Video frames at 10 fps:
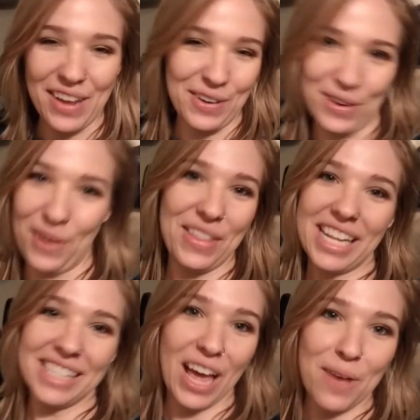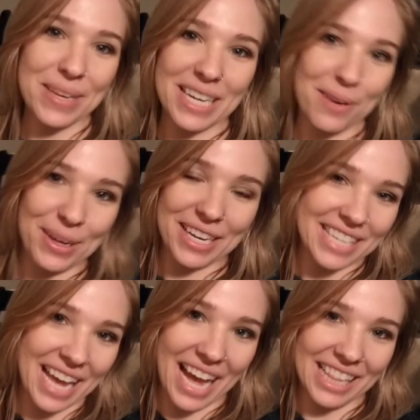I don't know if that's up anybody's
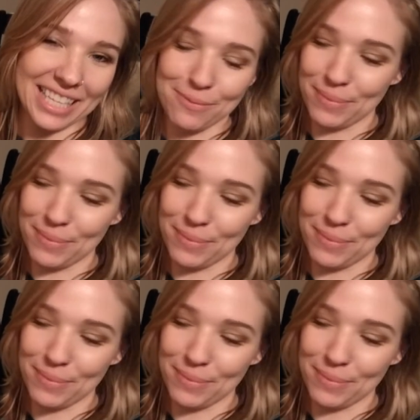alley,